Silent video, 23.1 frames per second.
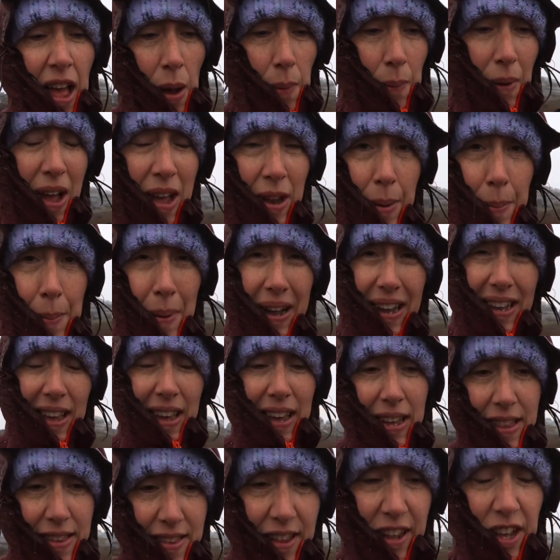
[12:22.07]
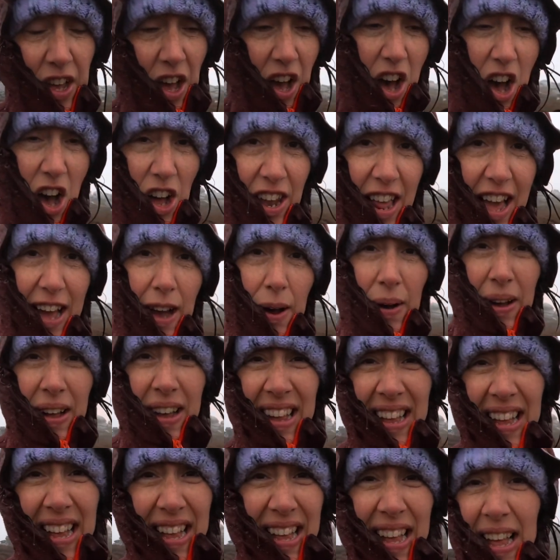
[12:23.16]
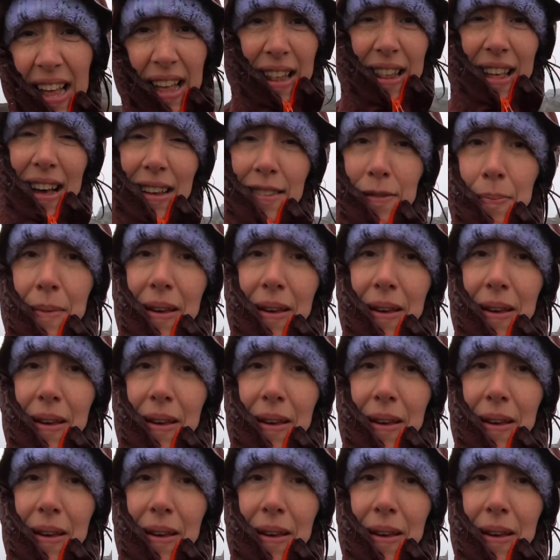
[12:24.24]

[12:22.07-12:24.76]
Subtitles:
and we're heading back to the car now. That's